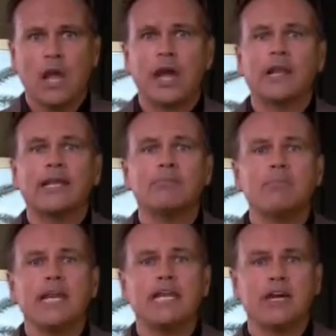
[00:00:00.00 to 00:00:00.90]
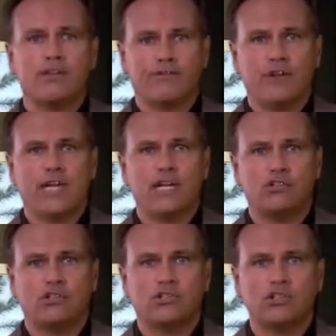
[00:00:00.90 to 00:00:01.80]
Unlike many other
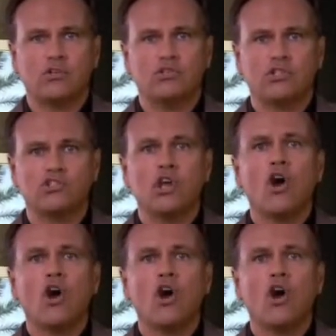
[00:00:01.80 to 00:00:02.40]
financial institutions,